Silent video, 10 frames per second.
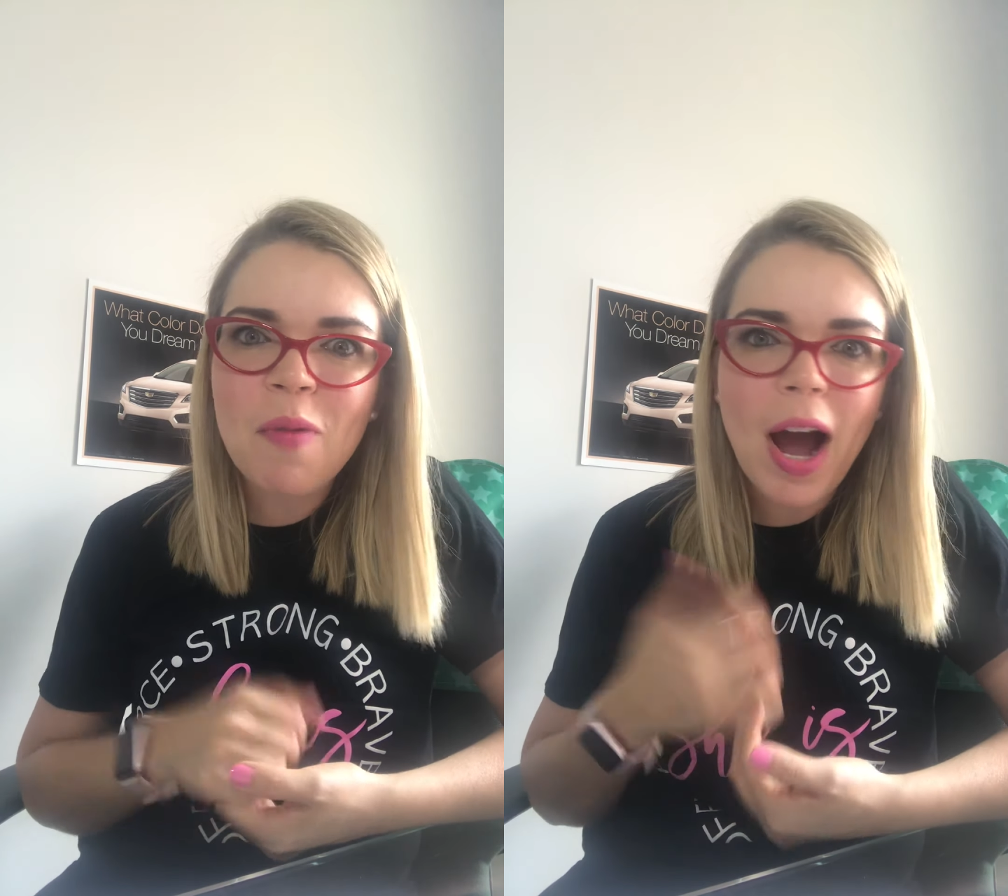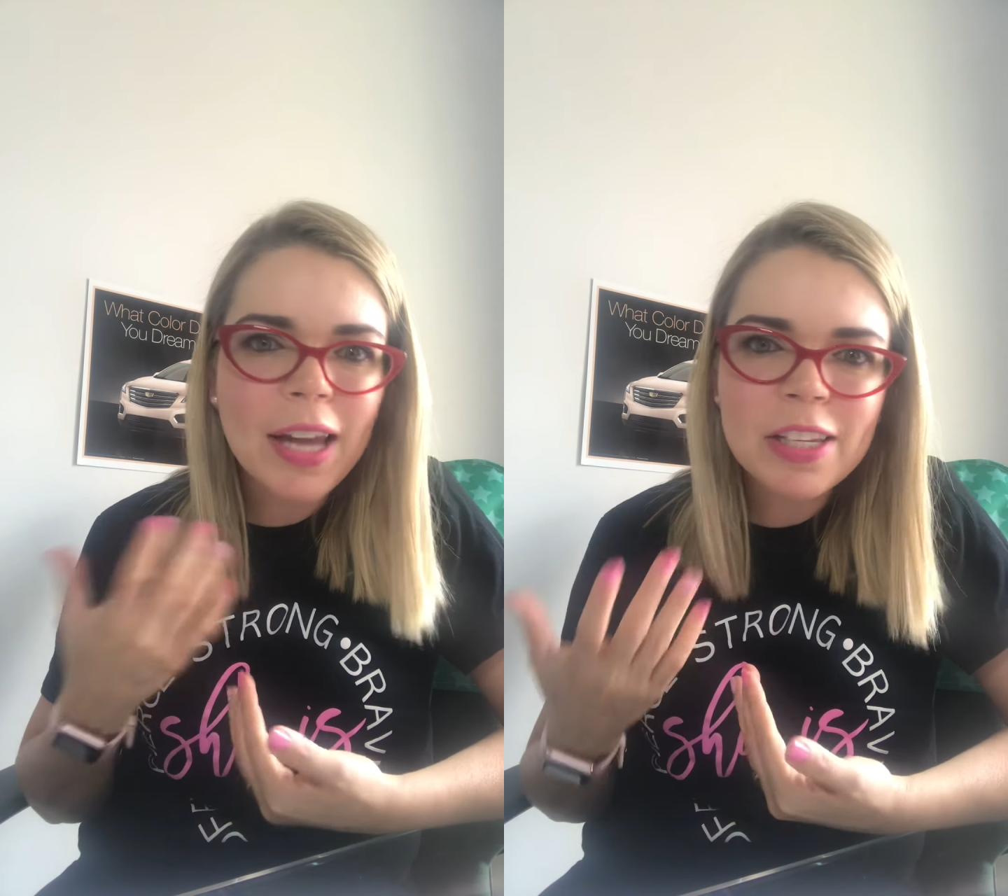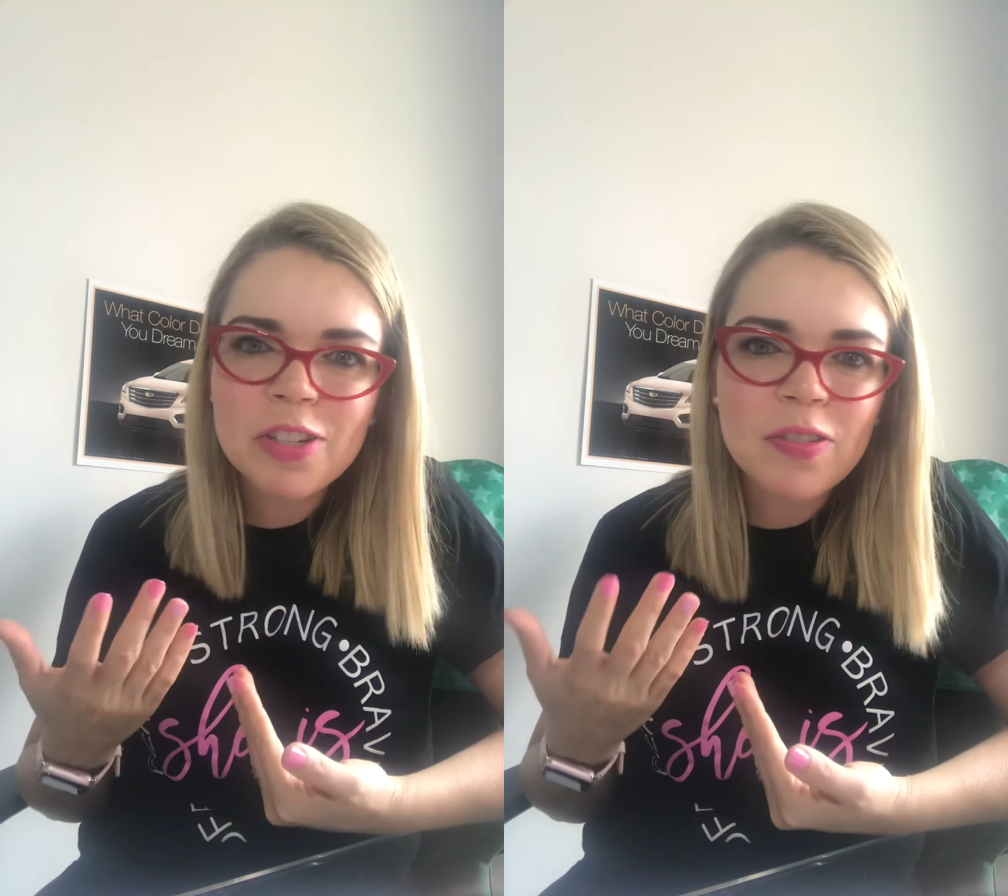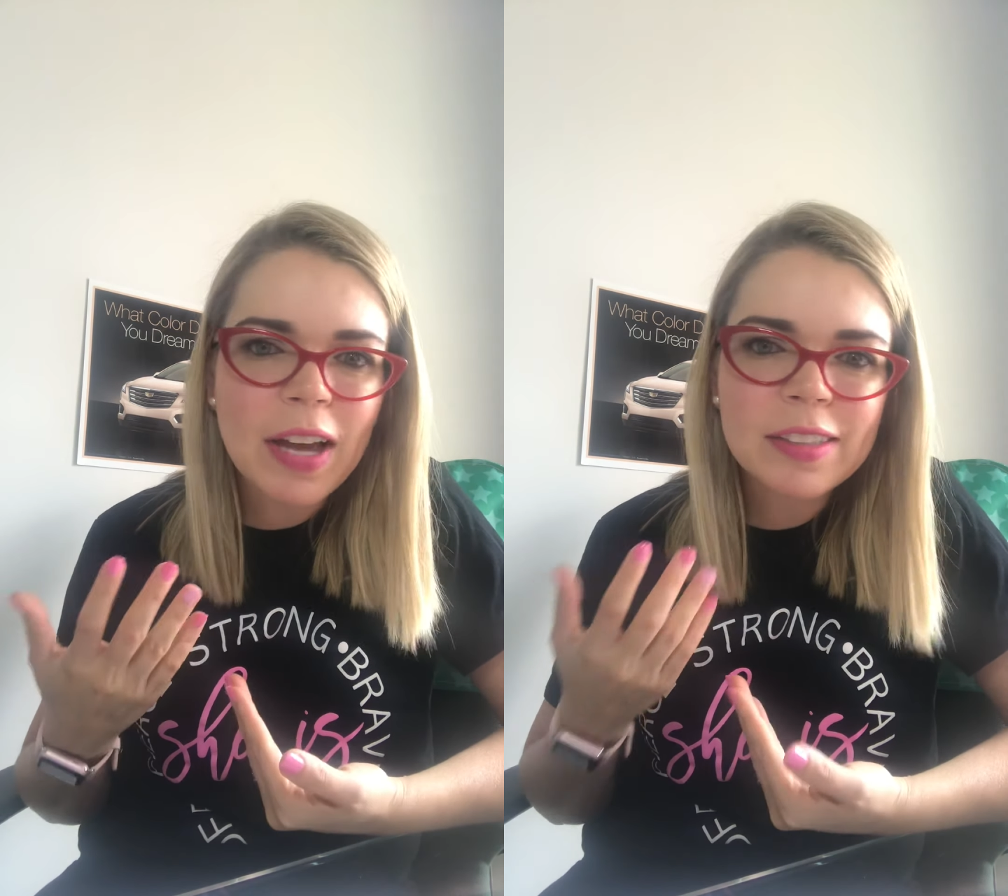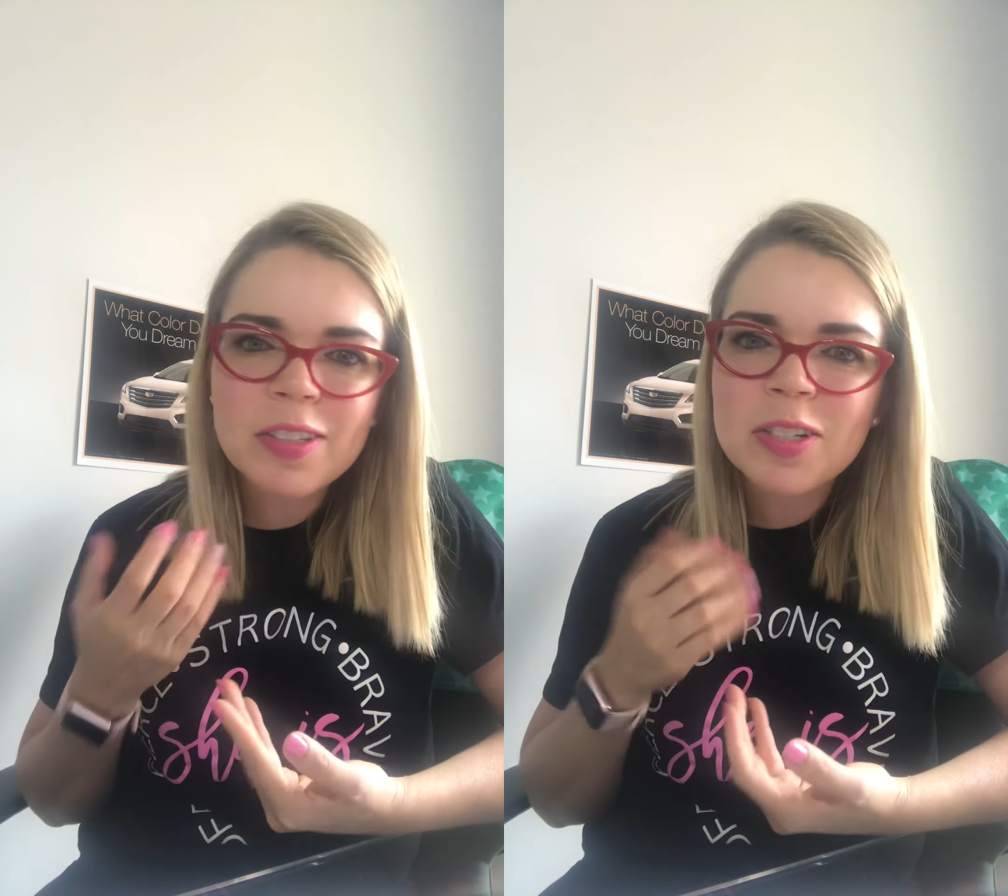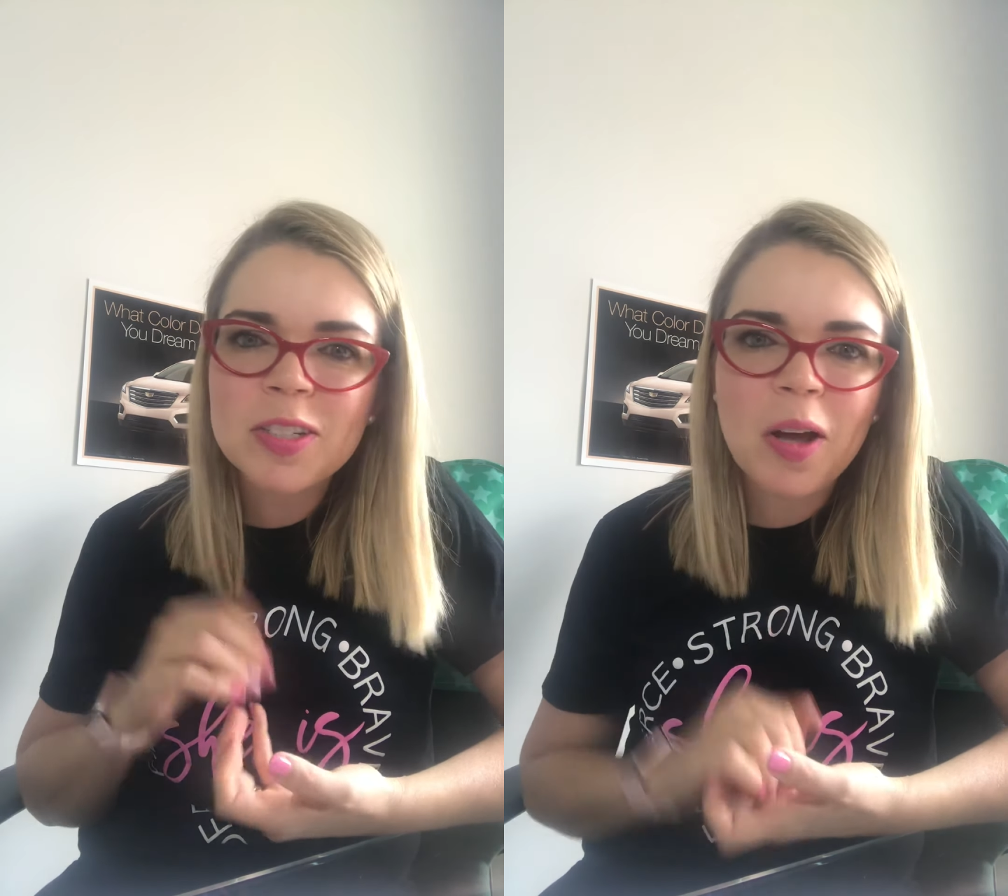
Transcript: why the directors